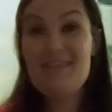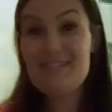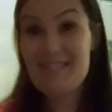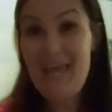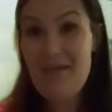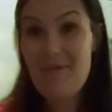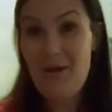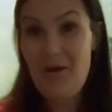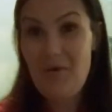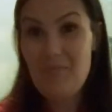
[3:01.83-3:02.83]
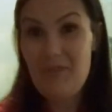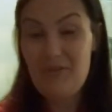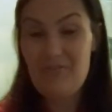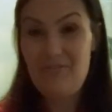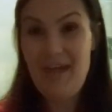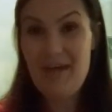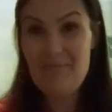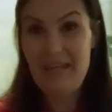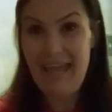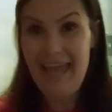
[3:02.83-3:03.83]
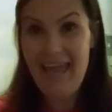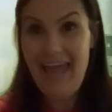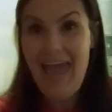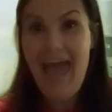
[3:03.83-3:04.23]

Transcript: this game at home with your family.